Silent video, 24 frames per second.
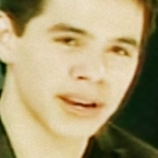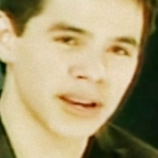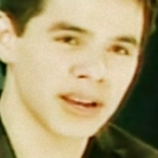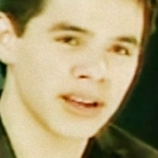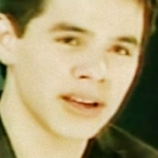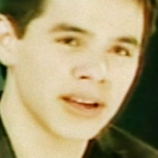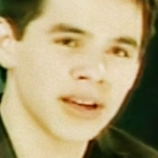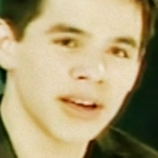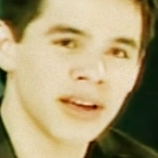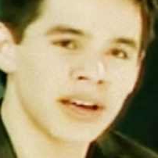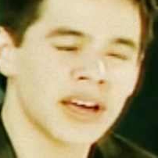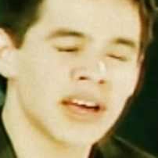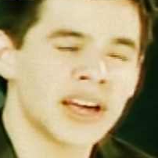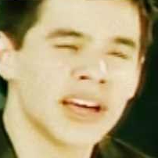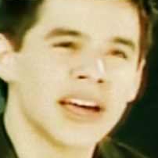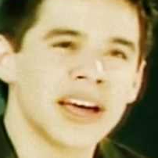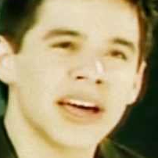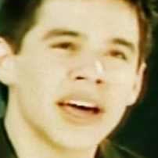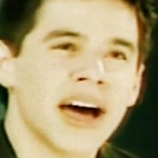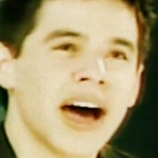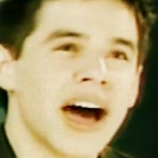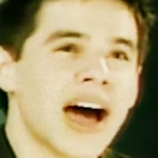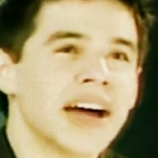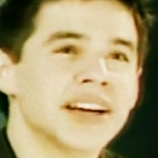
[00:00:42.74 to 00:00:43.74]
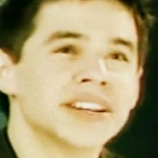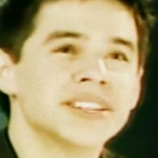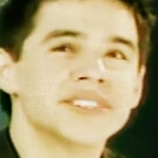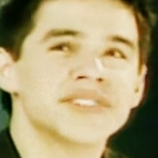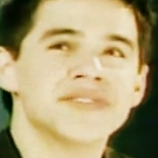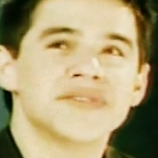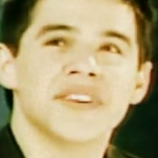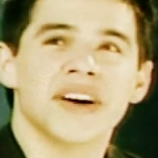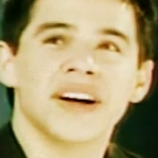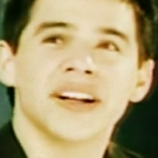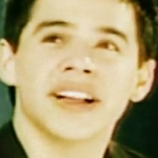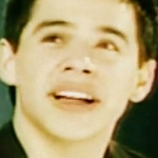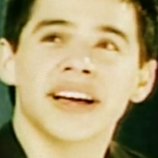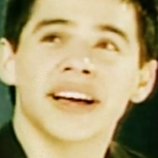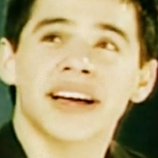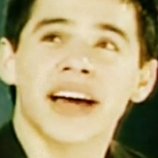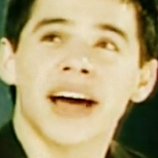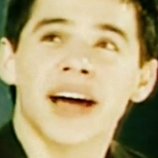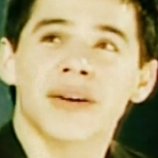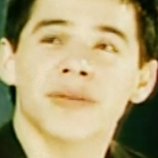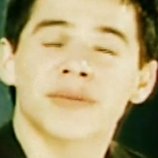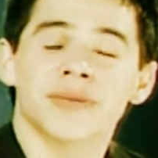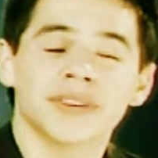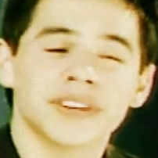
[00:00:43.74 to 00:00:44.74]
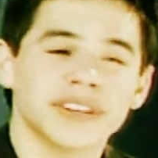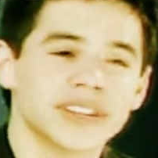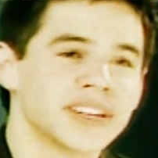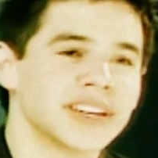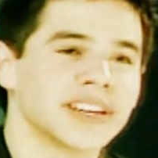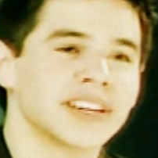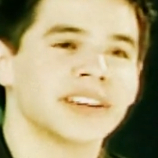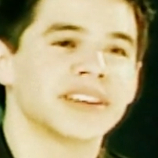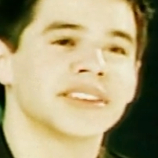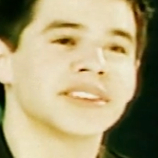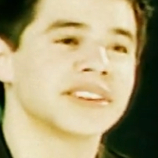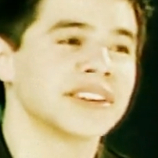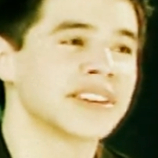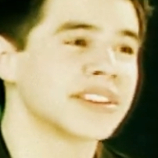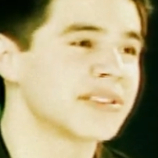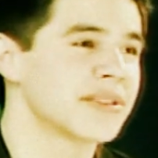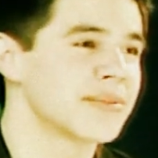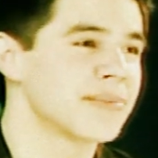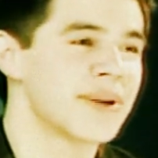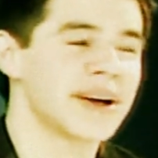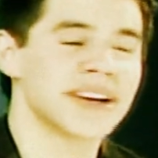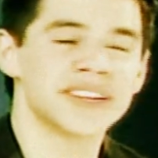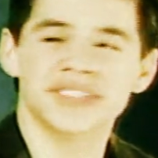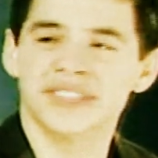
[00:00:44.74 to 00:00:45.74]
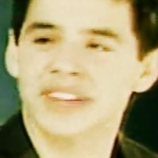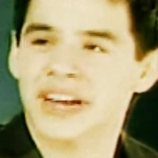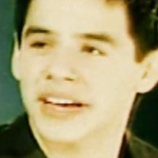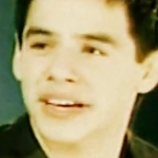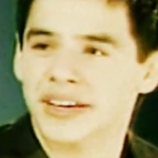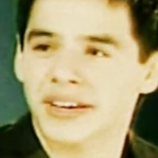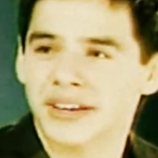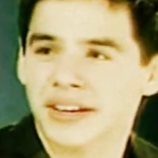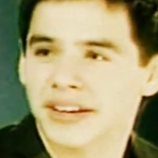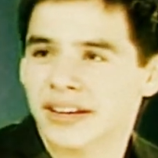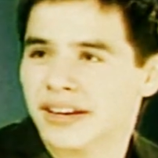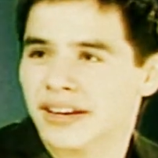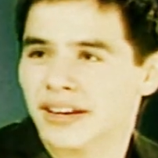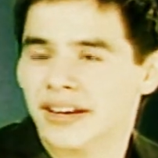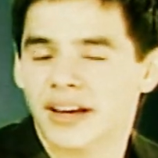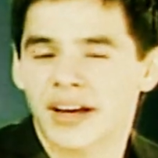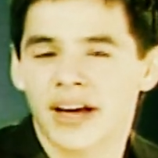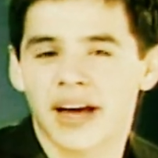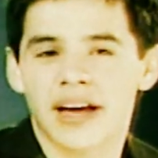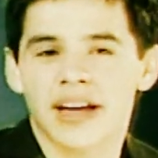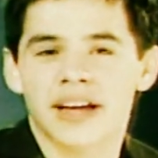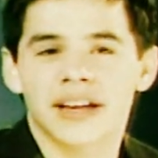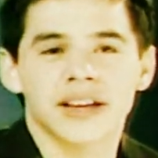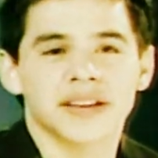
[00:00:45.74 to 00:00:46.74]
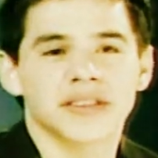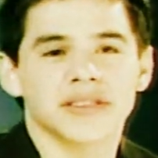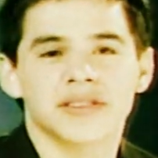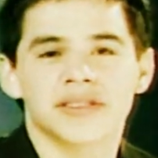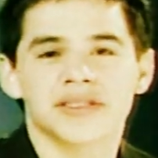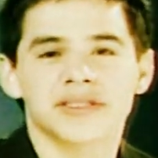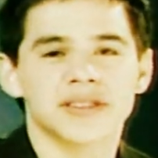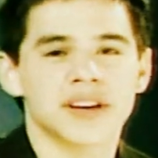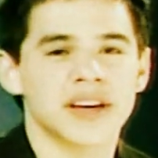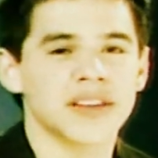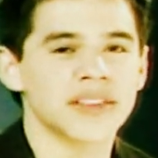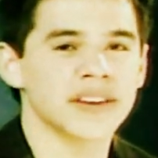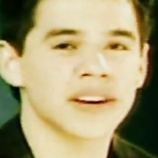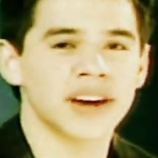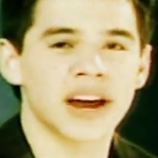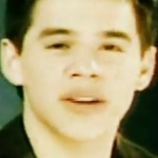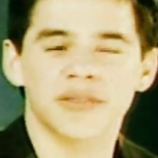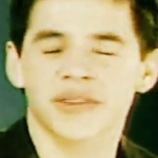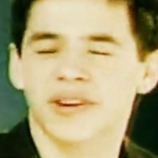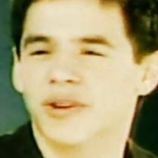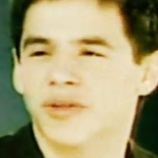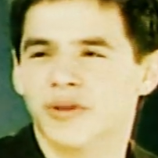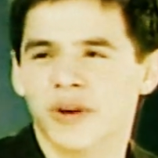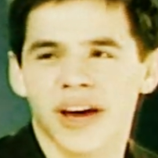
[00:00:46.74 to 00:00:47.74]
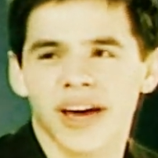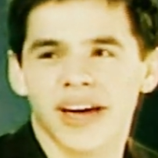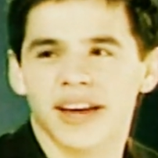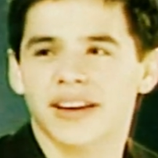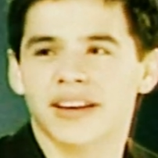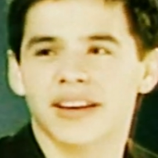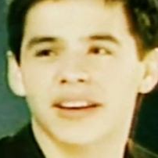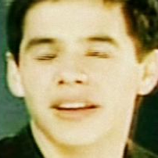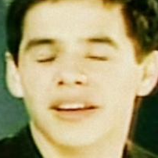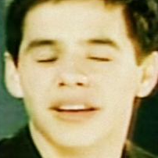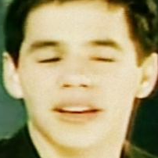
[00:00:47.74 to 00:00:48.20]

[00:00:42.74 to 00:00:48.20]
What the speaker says: and I just felt like I really did the best I could. There's nothing I regret.